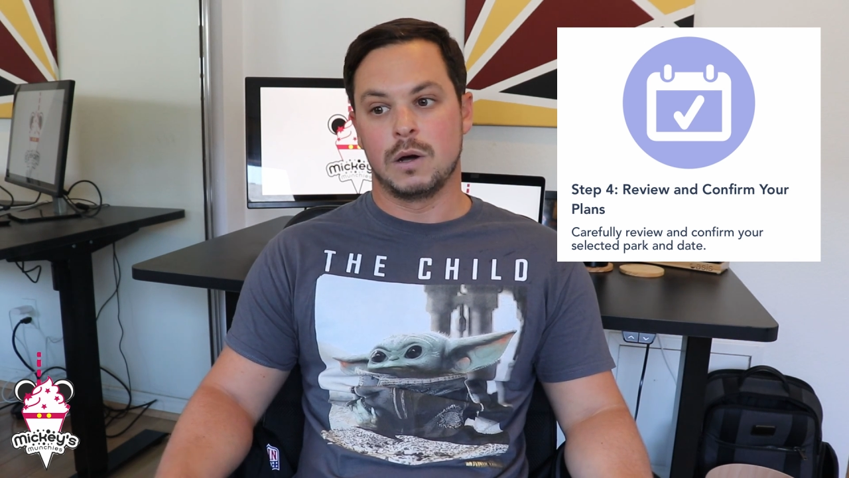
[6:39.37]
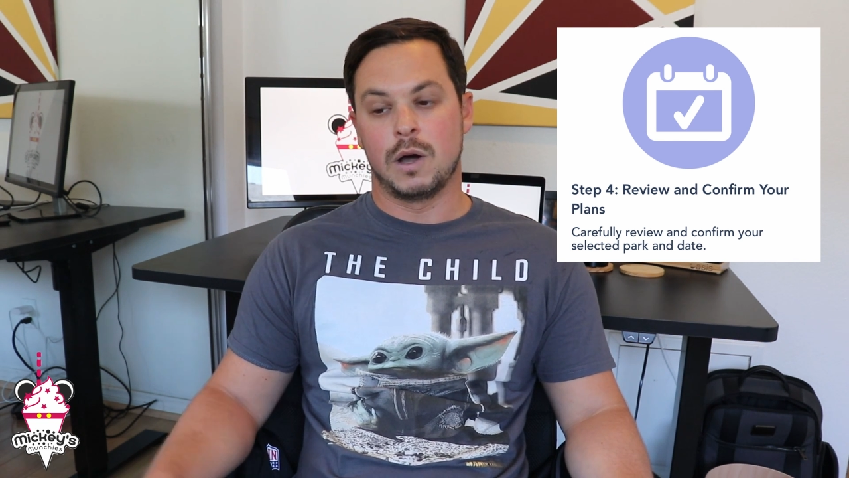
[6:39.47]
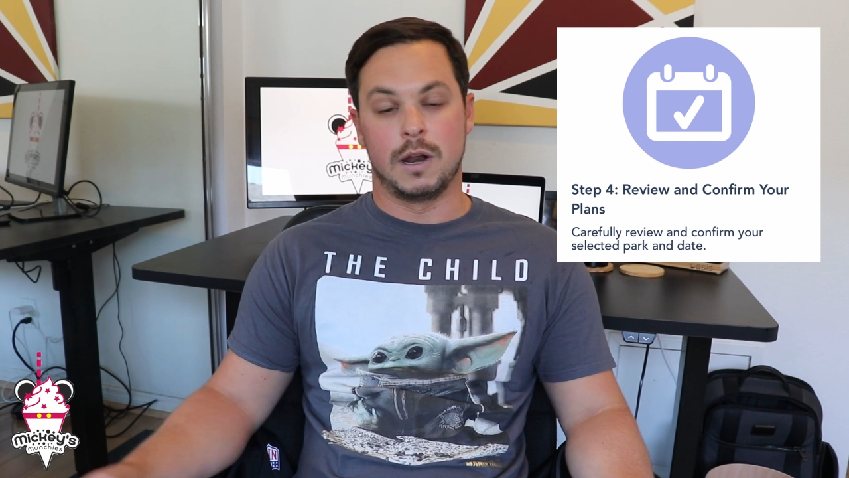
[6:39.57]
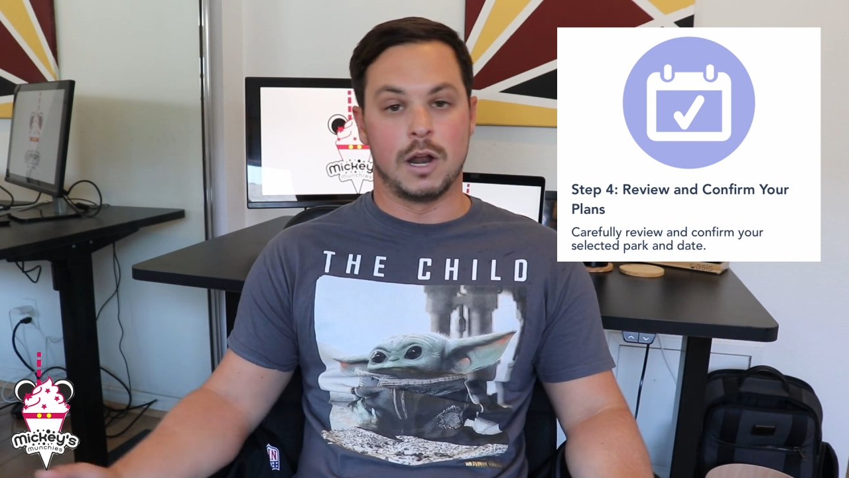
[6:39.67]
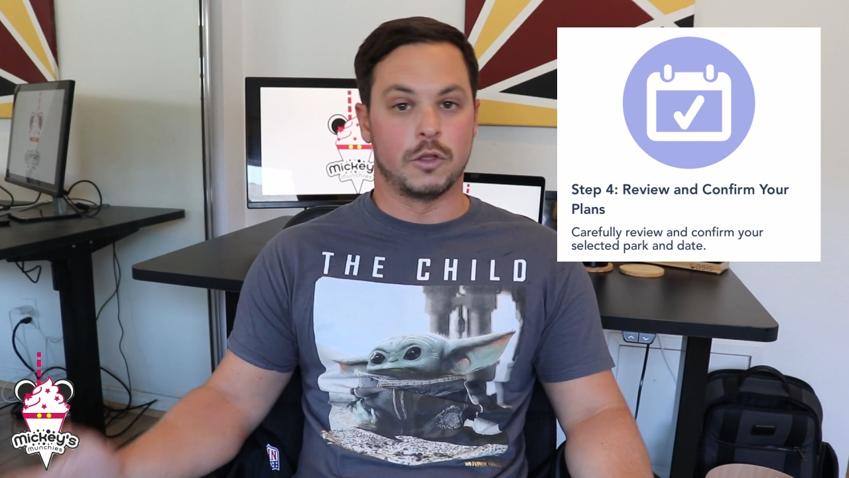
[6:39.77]

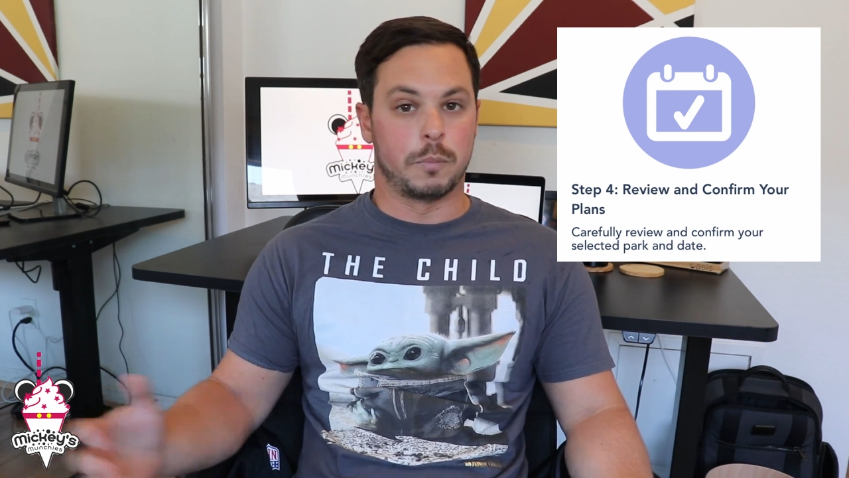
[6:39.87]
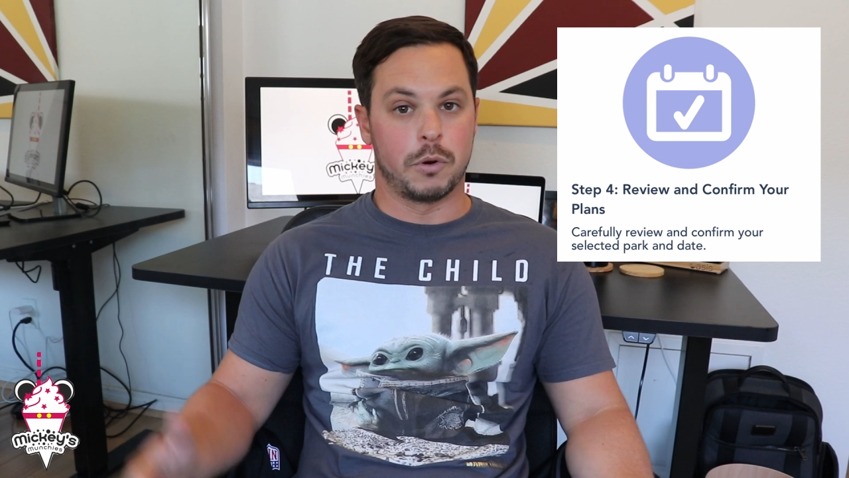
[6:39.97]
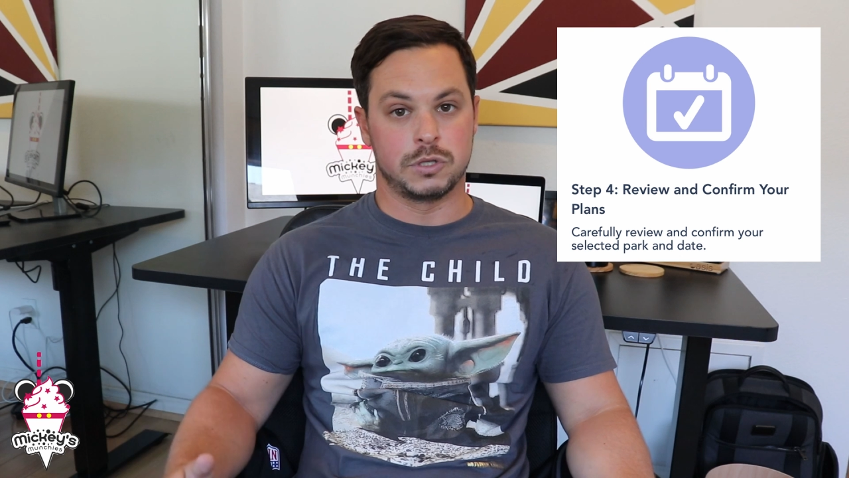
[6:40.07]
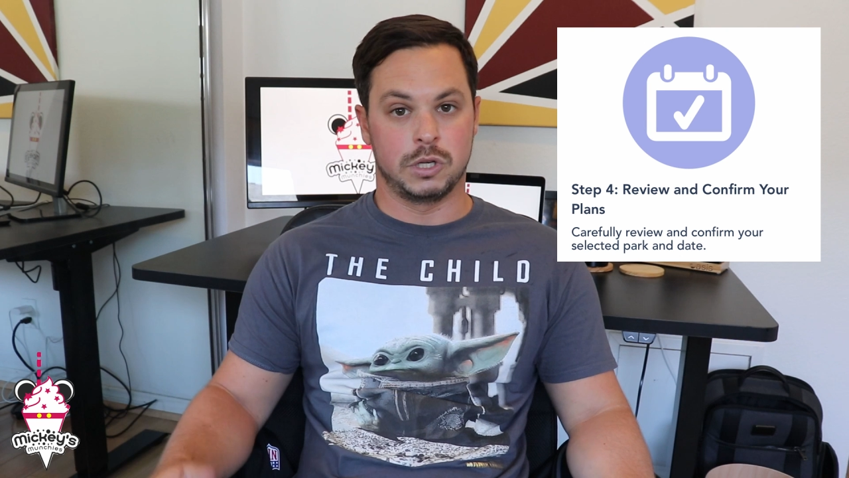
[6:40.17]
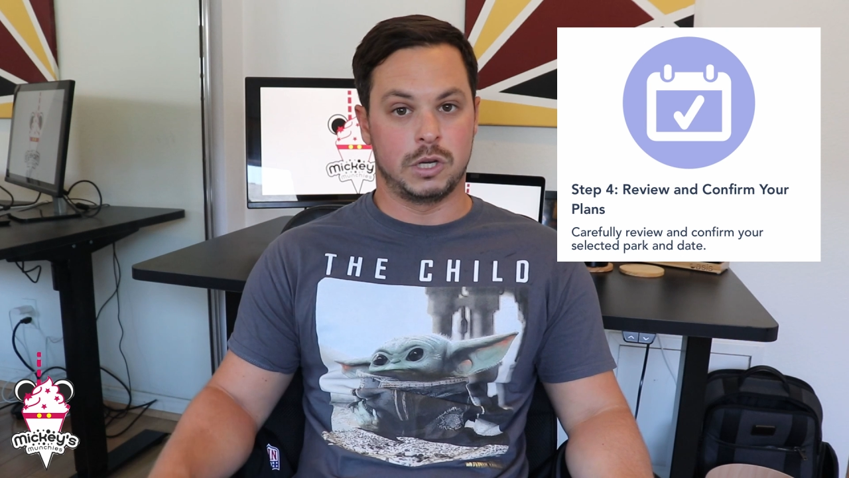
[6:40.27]
and another
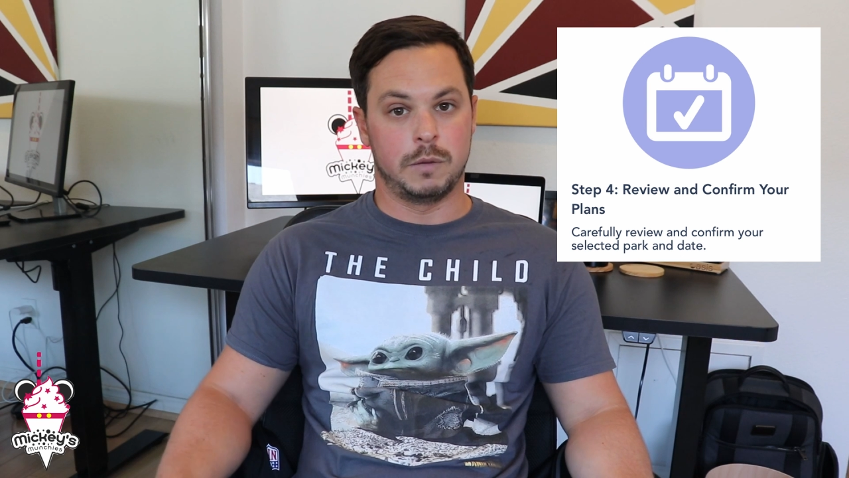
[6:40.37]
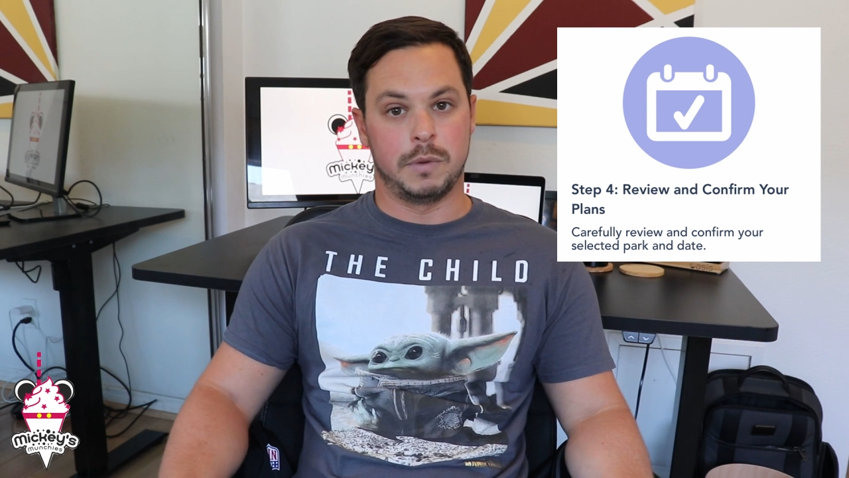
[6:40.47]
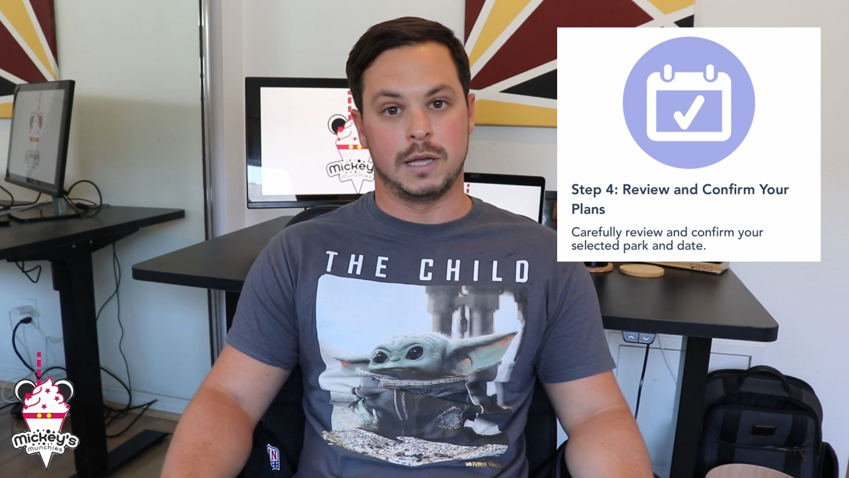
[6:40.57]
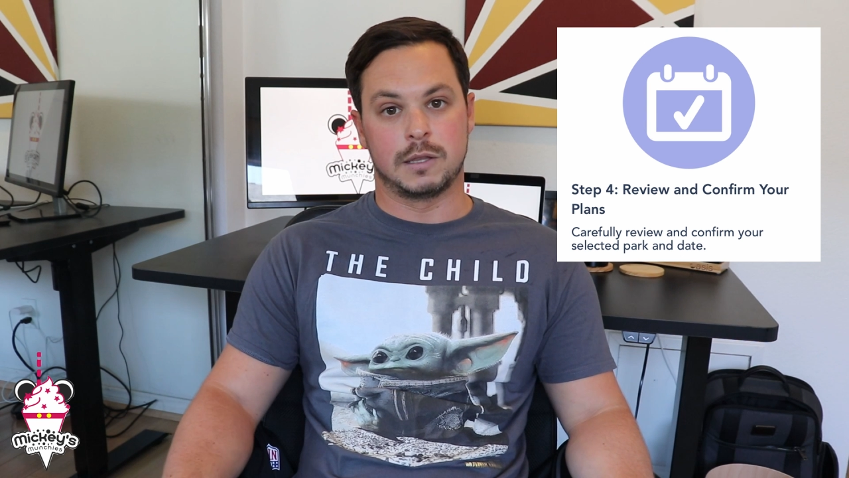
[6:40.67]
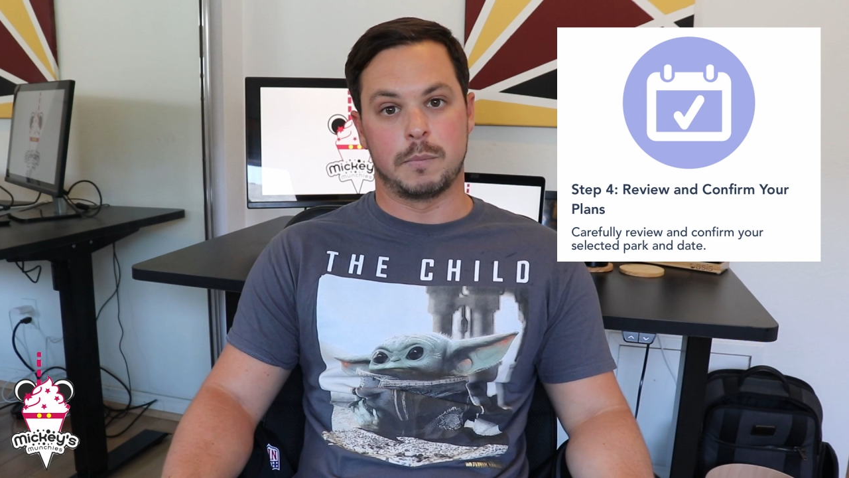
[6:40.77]
person could have
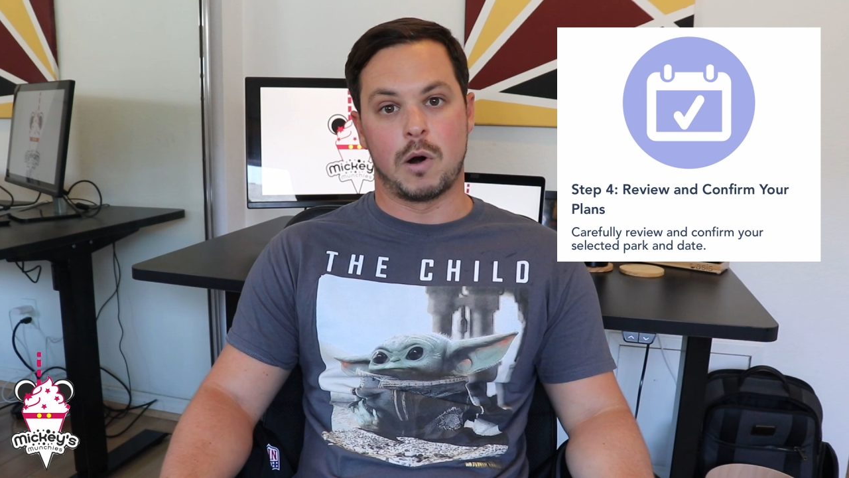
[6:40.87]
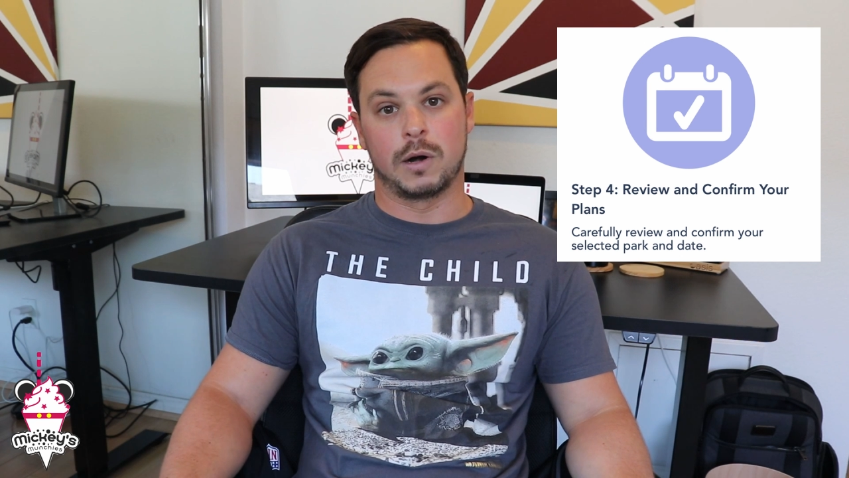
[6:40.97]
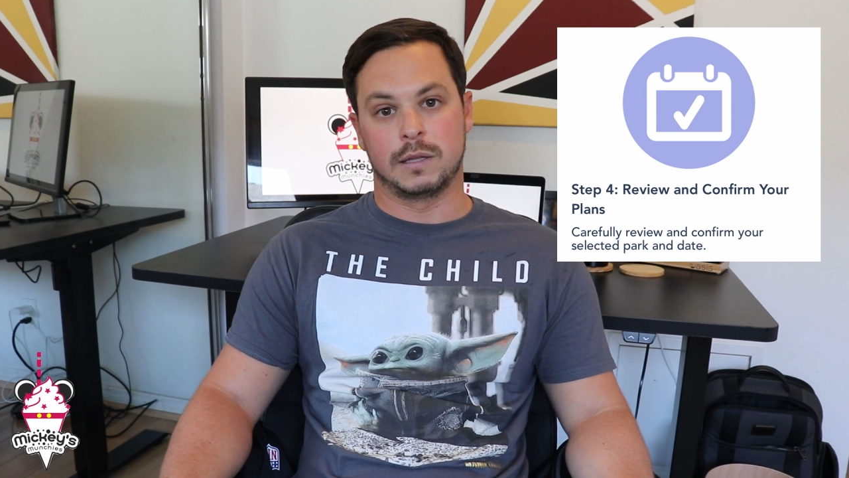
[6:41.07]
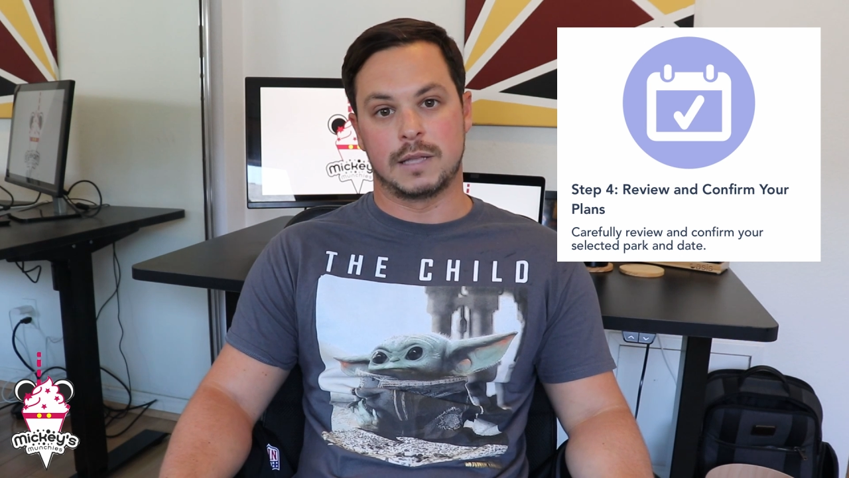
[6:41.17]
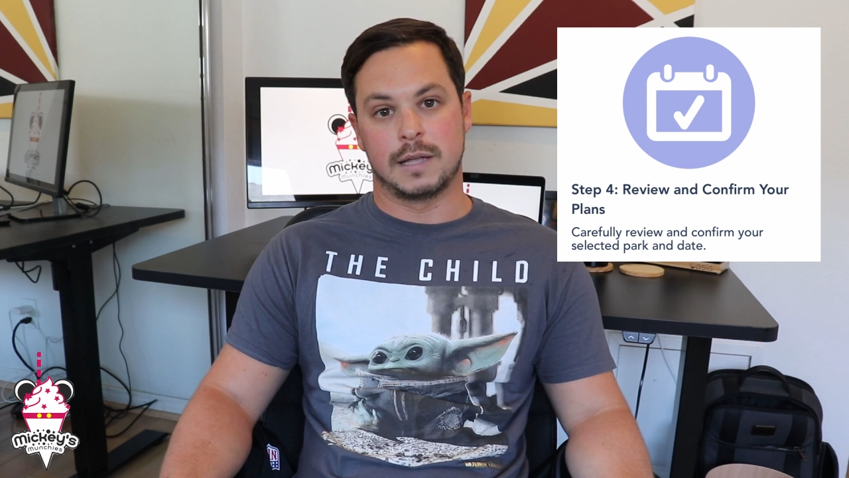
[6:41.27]
been at the
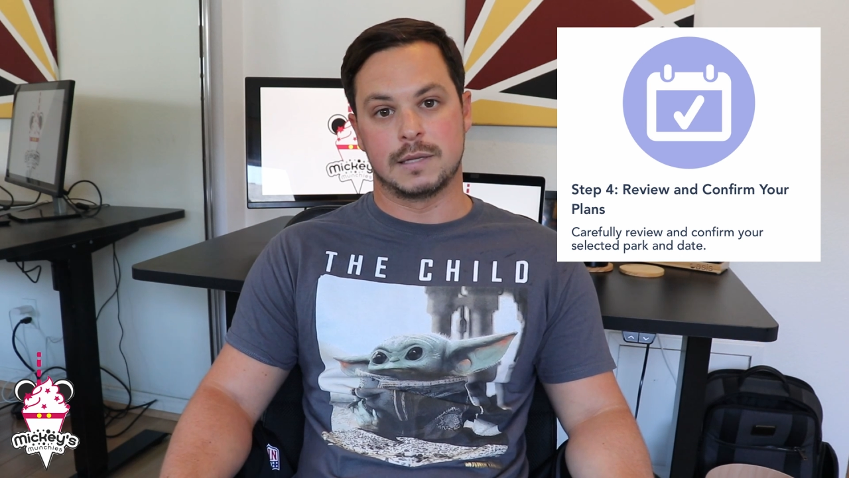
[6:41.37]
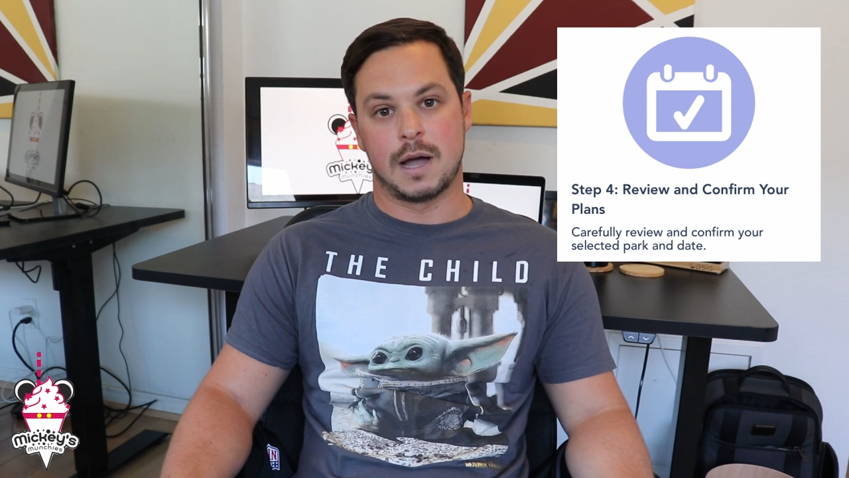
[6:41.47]
park at that